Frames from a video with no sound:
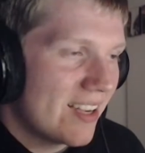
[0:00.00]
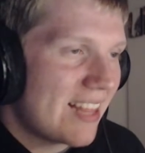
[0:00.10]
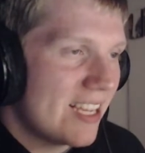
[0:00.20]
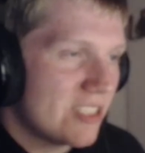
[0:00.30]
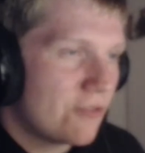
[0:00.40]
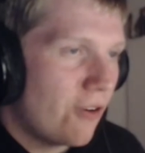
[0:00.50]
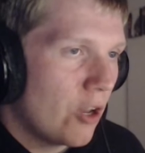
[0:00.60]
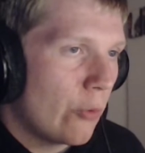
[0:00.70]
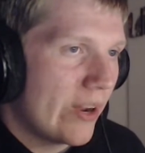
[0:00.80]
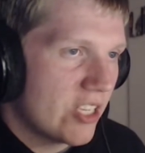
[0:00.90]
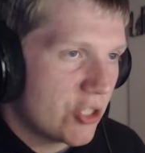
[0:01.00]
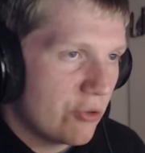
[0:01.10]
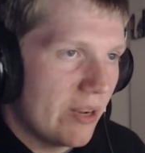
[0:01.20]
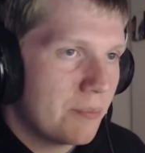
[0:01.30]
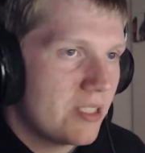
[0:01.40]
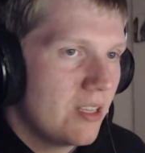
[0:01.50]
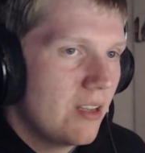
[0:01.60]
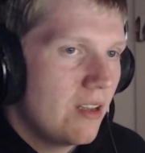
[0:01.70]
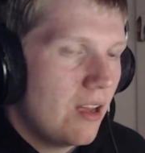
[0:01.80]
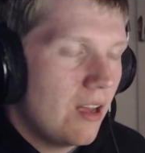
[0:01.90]
that is following a script,
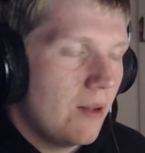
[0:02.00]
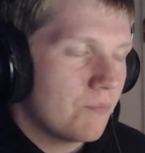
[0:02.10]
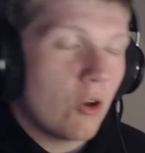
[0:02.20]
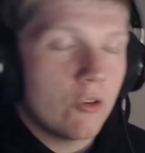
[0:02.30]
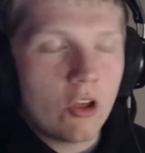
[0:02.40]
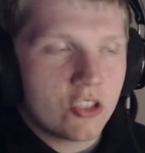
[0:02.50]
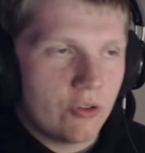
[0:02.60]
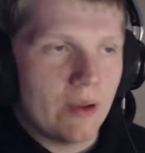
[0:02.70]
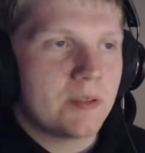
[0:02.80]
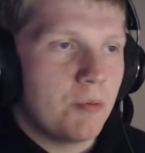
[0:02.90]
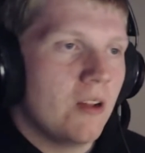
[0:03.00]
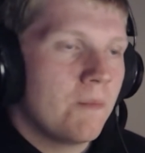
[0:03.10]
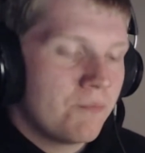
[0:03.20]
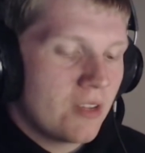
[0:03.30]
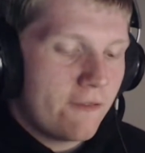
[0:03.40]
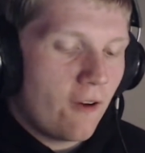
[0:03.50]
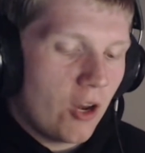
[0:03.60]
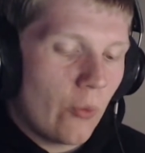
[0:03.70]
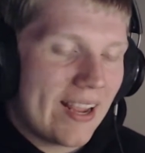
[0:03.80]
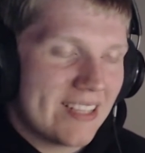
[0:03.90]
or not a script, but
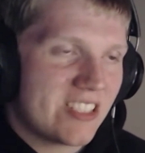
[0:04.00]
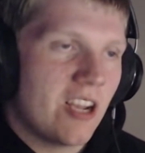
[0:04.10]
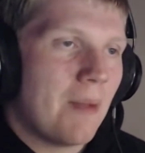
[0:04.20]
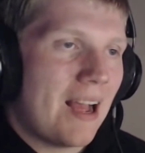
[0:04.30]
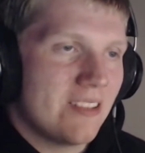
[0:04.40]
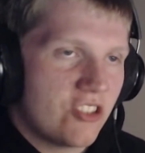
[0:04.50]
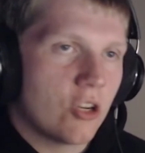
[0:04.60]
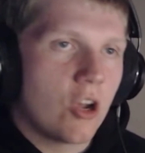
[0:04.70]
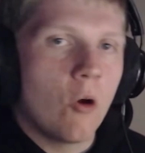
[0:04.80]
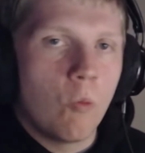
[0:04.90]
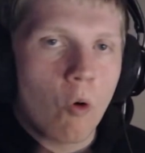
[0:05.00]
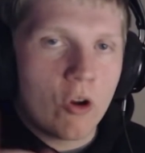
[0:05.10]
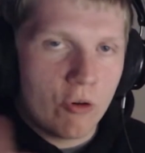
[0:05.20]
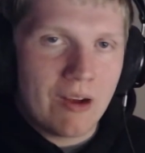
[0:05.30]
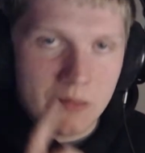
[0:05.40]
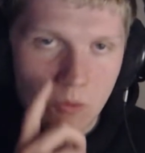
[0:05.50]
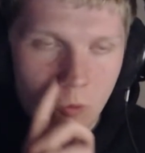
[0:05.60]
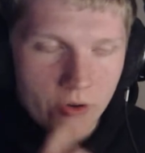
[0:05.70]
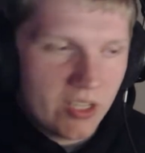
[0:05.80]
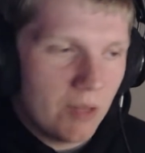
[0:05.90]
following its commands to go walk around and
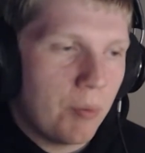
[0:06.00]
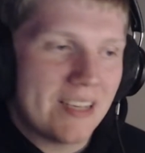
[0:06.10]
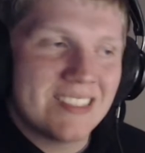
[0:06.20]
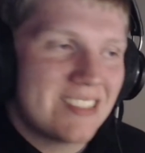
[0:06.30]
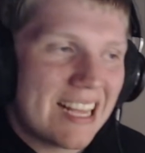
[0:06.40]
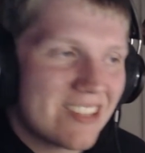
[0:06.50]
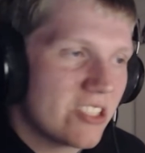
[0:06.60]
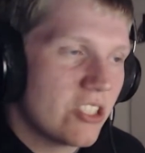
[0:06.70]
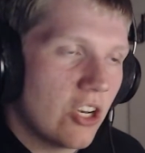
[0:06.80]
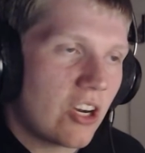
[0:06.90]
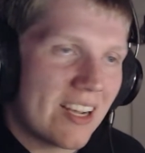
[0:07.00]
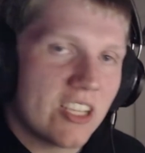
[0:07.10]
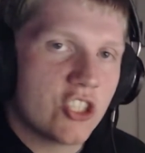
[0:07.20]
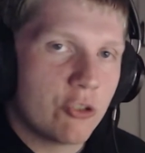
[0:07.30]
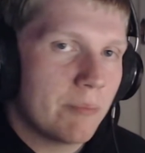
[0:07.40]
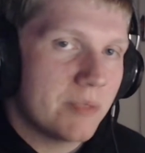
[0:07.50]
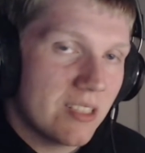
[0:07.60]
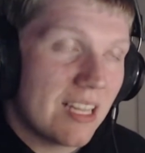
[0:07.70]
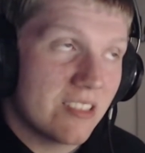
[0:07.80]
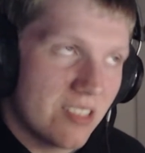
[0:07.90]
wander the place. That doesn't look like a scripted.
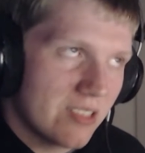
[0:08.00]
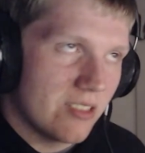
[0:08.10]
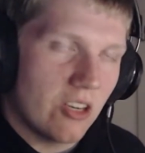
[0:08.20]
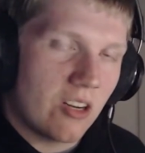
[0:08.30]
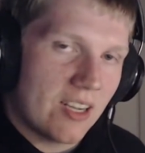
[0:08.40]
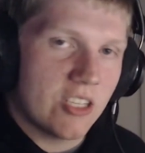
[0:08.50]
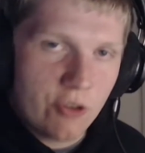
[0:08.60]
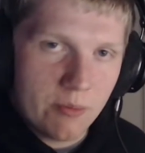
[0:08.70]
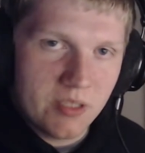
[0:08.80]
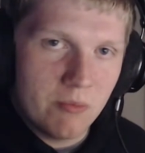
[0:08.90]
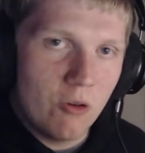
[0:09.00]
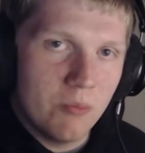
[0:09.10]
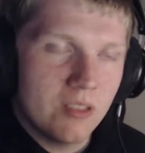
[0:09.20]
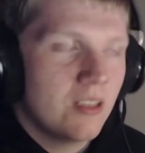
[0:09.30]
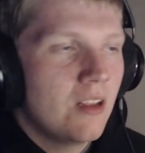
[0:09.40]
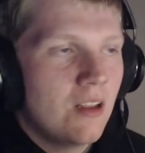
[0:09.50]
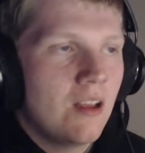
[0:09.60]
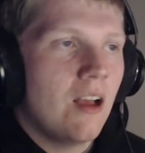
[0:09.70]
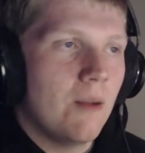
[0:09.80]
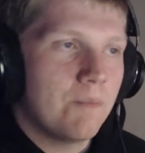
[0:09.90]
That doesn't look like a scripted moment.
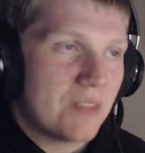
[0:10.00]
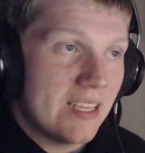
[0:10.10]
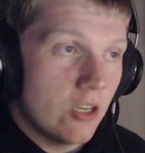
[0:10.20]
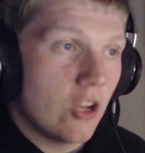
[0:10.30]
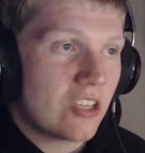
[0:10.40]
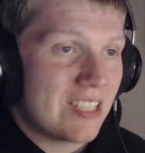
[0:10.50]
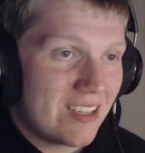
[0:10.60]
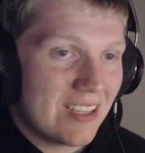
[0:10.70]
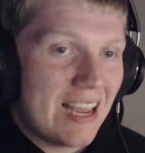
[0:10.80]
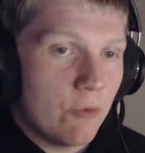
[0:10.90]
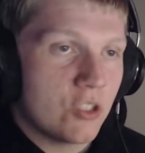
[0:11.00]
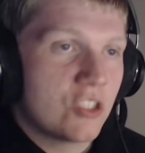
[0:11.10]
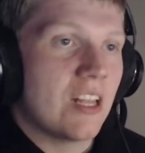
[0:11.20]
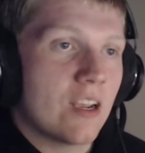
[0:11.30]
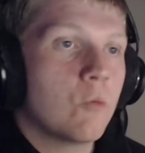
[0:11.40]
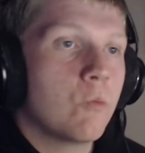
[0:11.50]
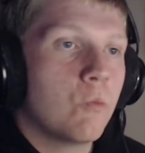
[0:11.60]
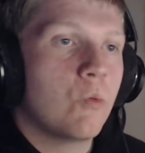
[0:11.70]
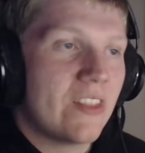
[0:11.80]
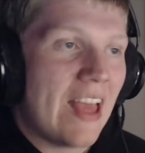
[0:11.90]
It looks like it was like
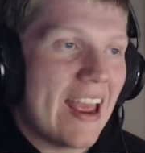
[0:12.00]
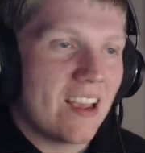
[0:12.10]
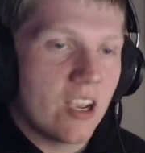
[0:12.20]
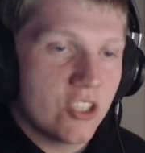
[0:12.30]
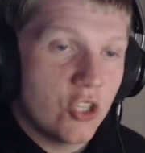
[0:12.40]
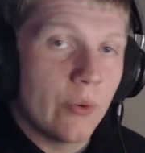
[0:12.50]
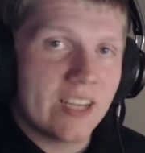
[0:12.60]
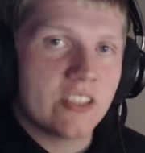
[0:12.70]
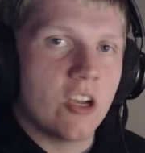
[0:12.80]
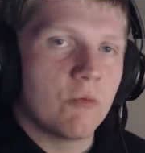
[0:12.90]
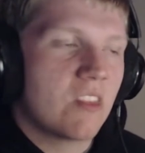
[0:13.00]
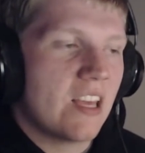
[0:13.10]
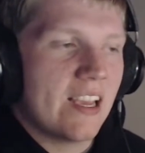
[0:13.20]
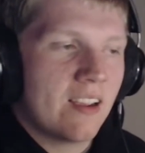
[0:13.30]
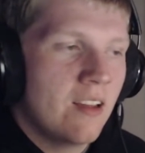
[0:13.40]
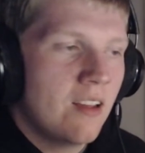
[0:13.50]
the AI doing its own thing.